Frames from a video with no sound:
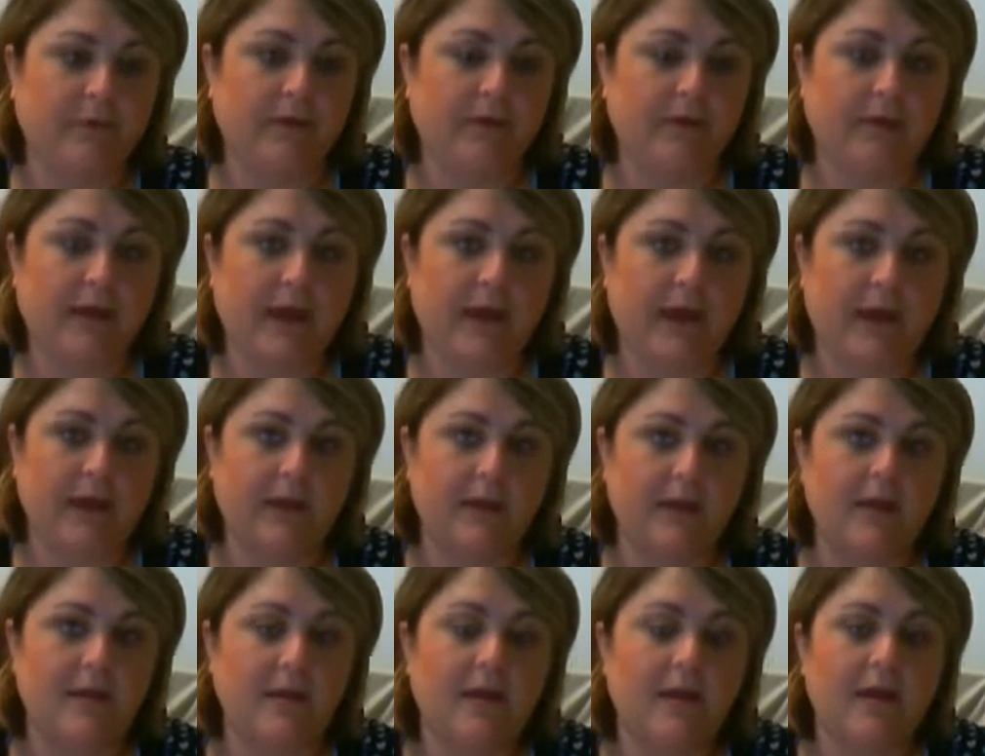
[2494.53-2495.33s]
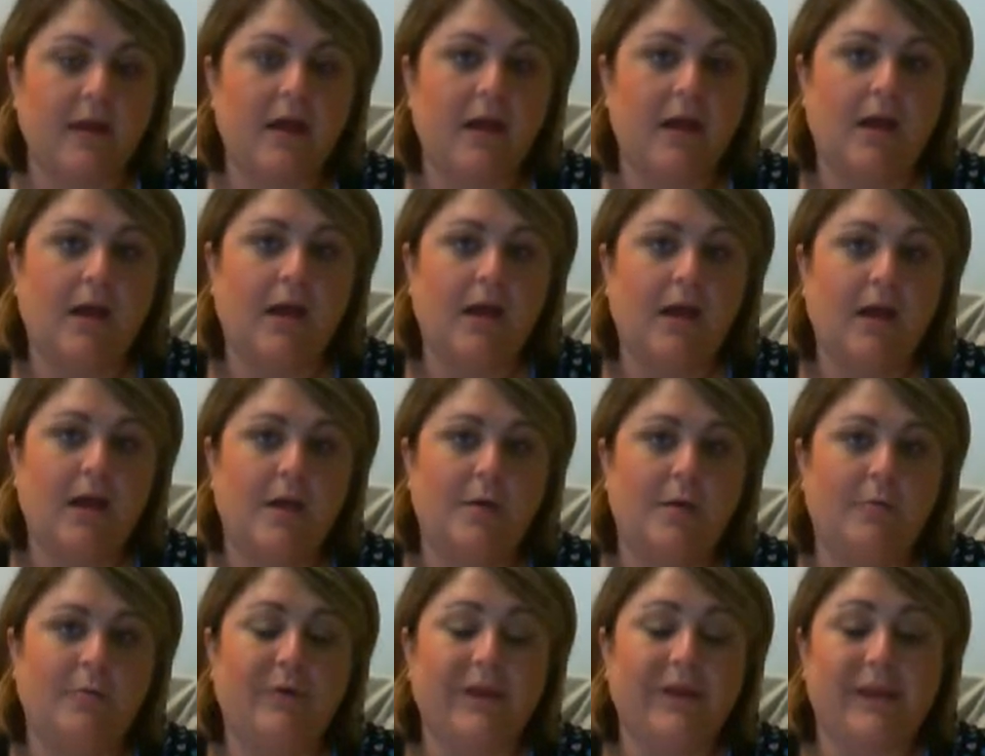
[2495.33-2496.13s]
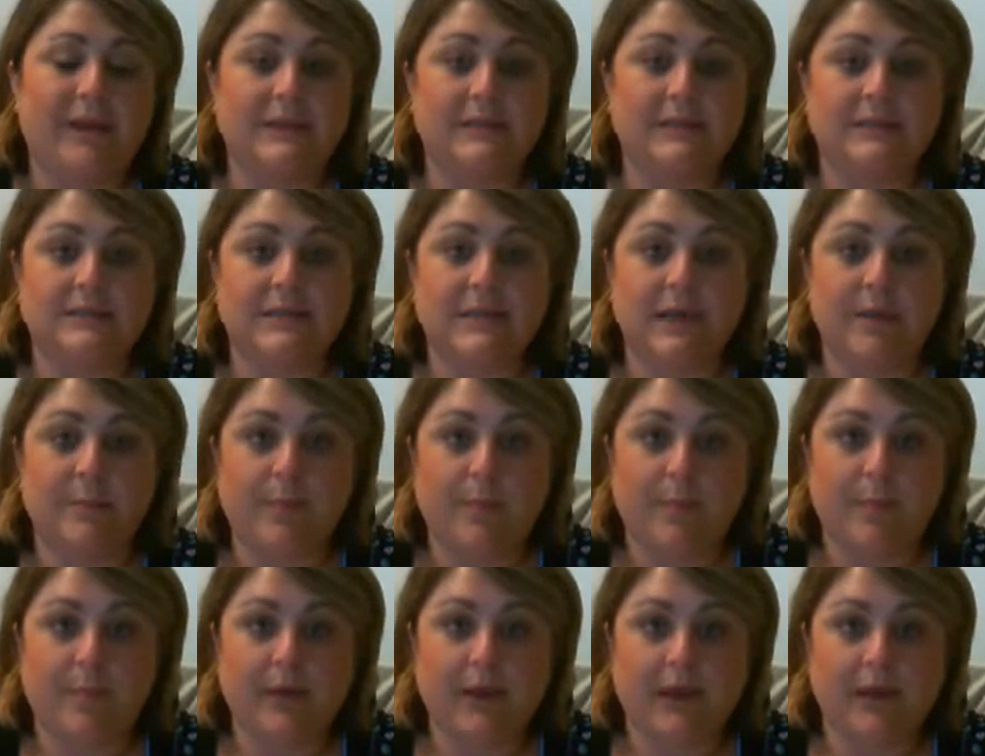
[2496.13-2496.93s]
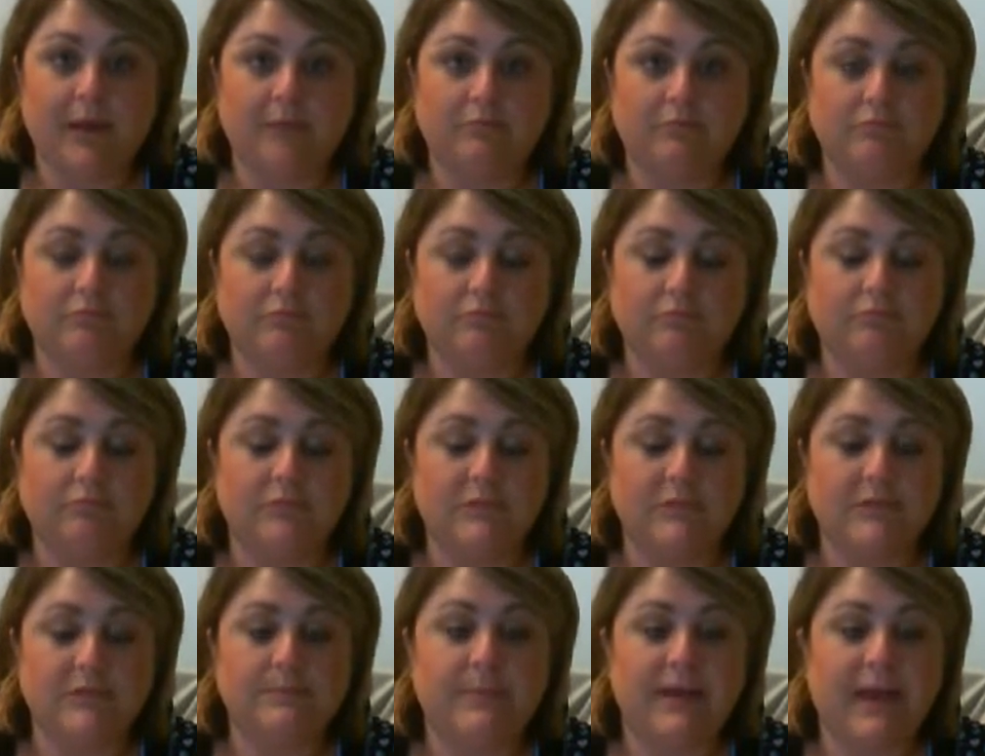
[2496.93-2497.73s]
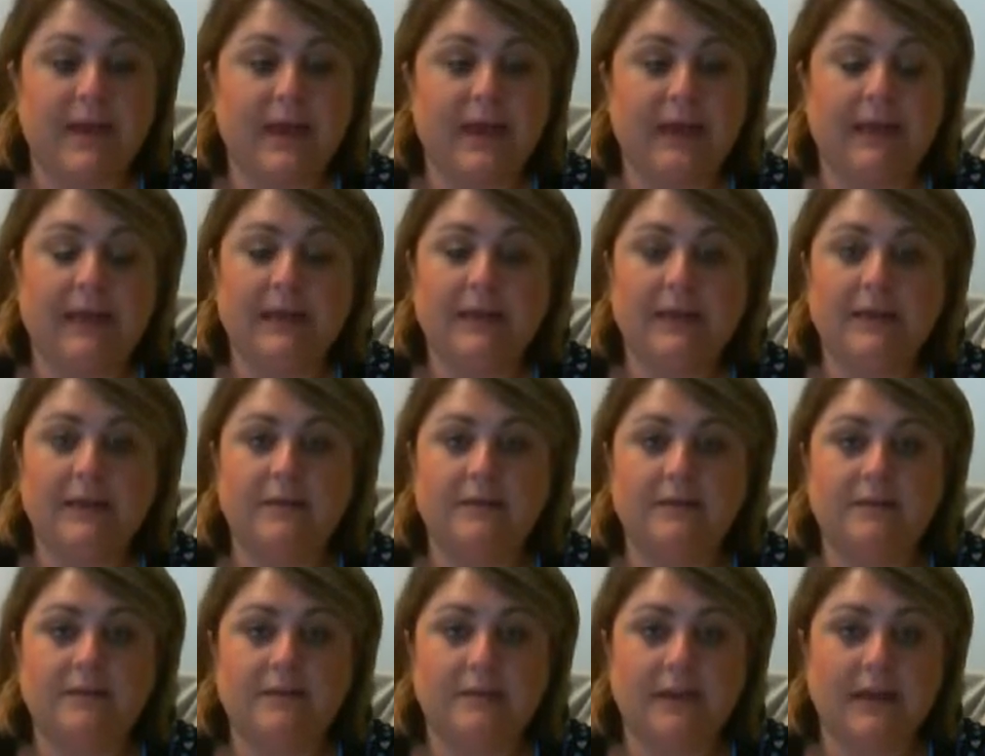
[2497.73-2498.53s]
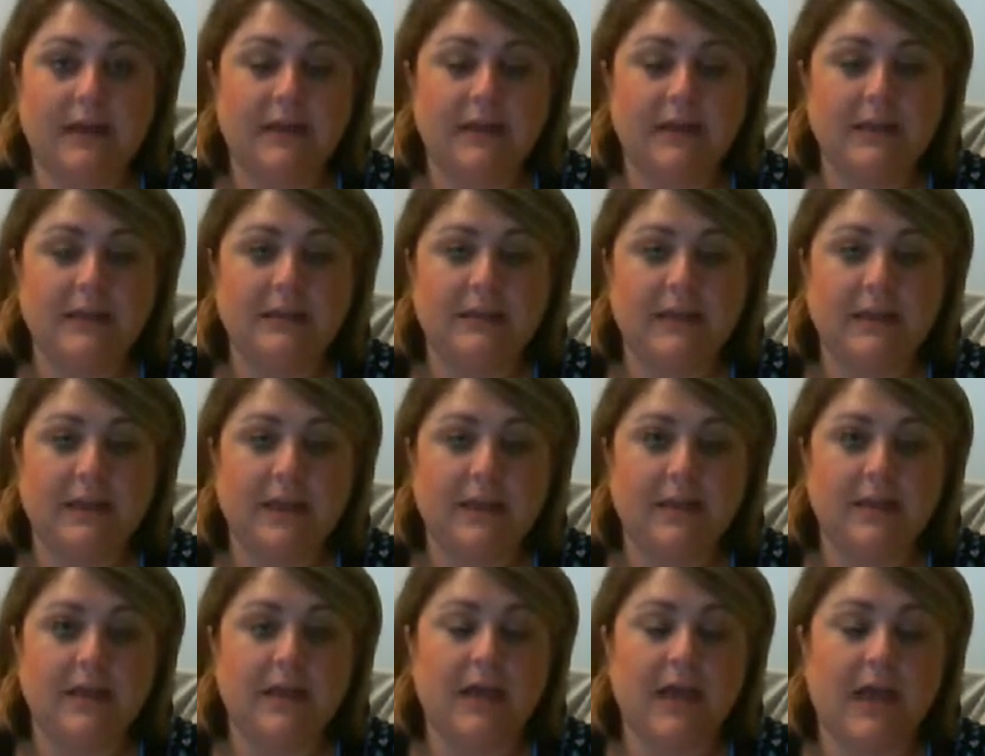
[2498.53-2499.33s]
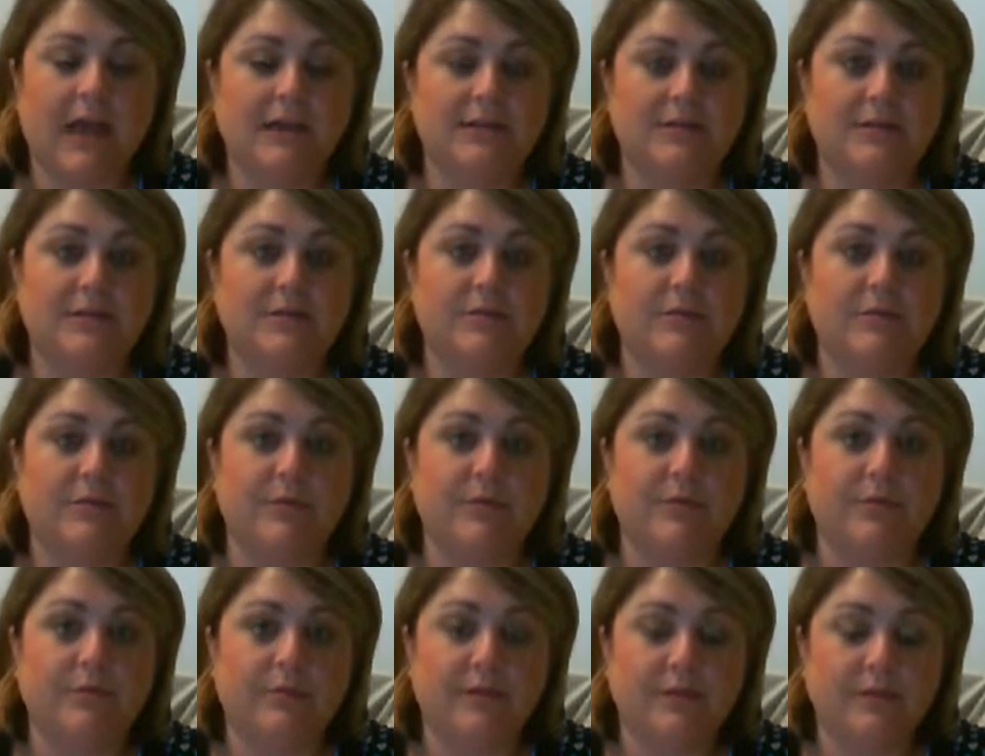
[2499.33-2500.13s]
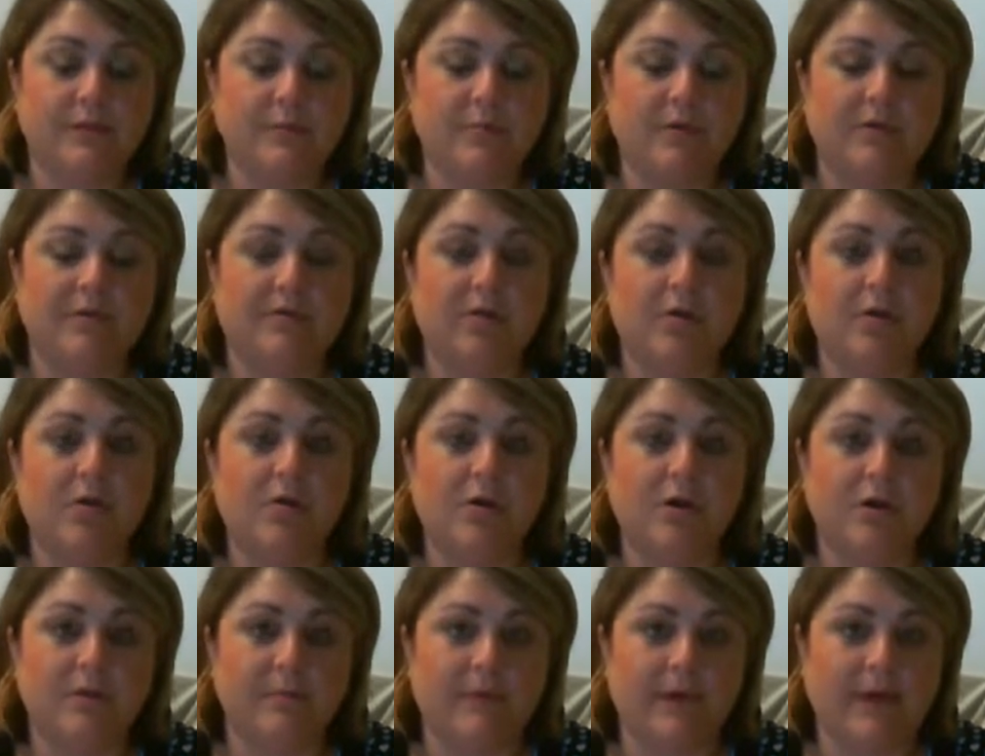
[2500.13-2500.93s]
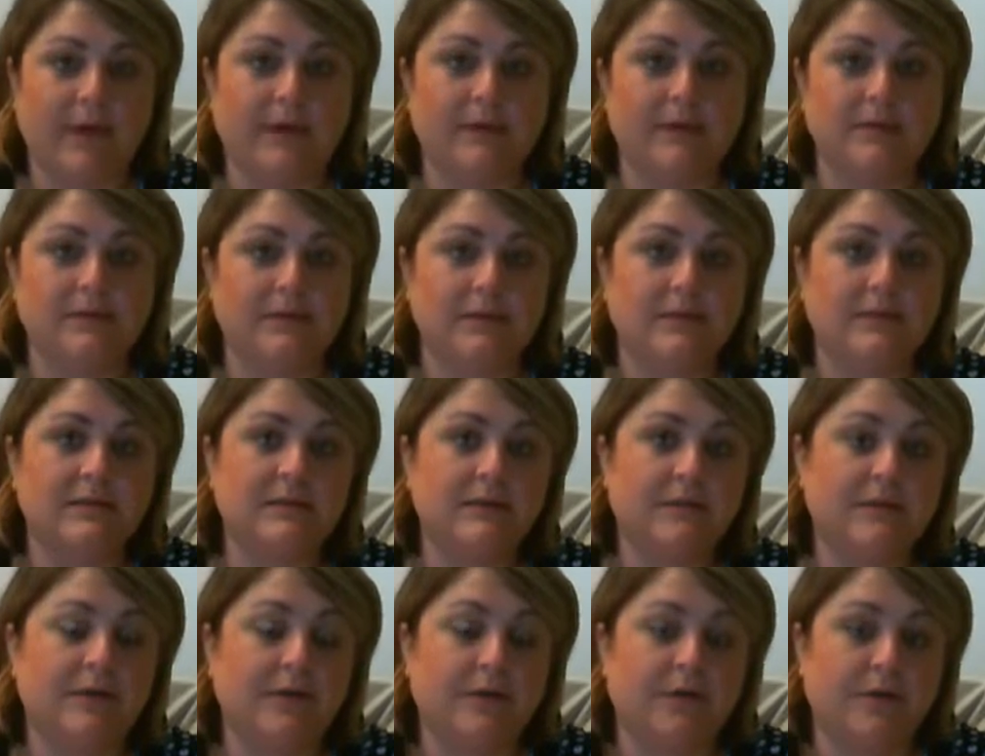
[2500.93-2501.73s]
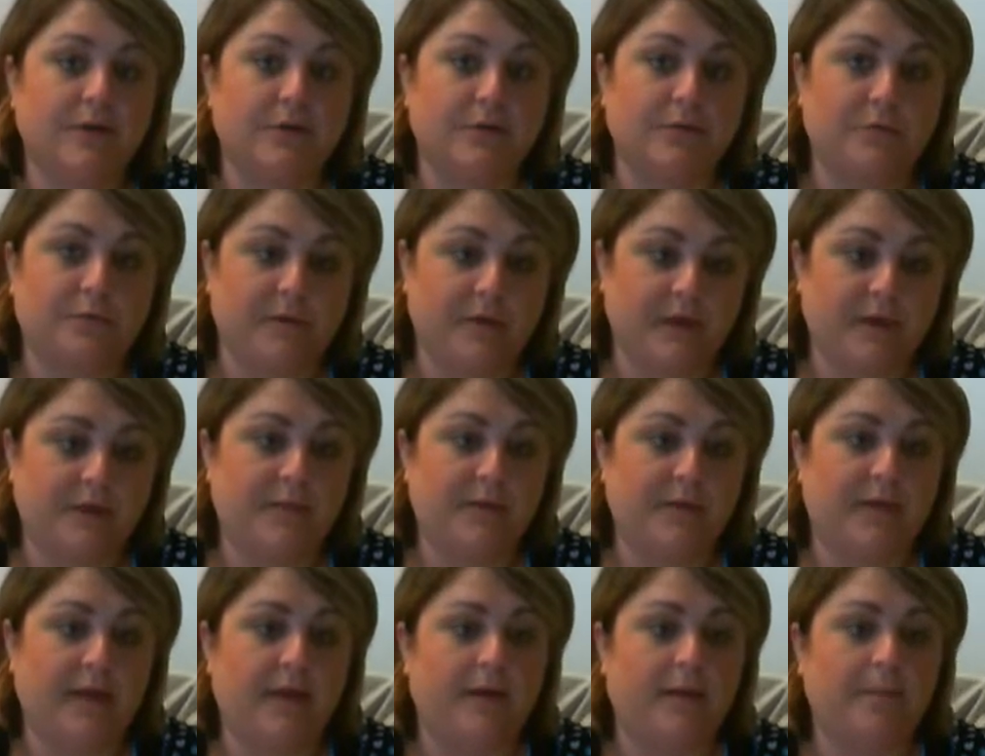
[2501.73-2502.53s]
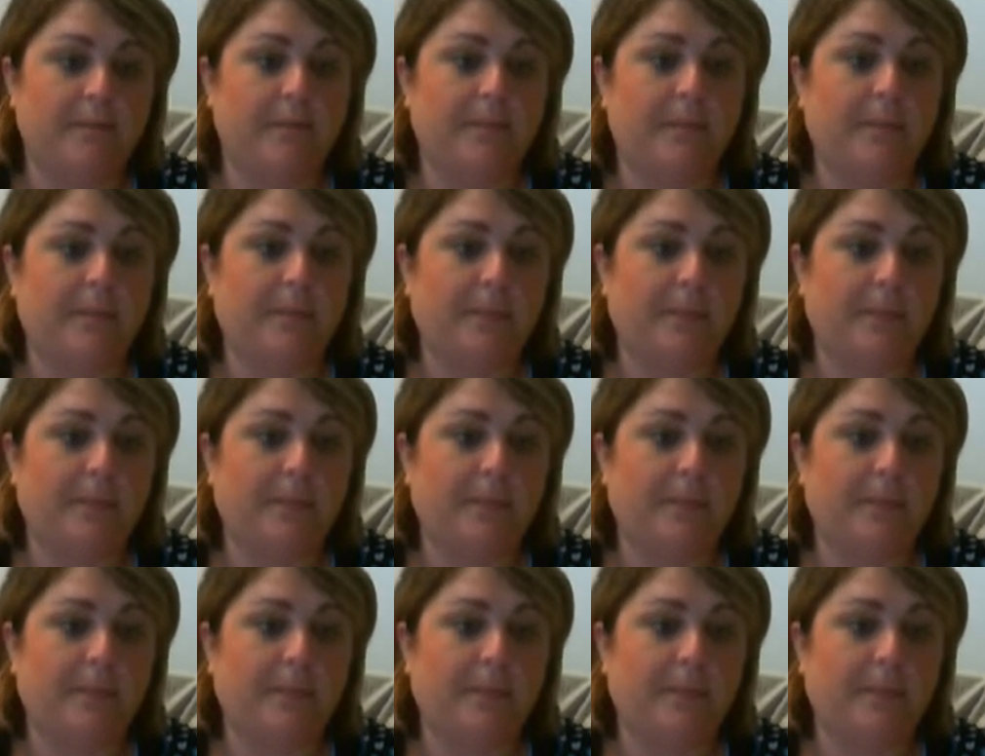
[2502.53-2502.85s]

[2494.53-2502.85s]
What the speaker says: Okay, we can skip a beat, but anything that has to do with the rhythm of our heartbeat is considered an arrhythmia.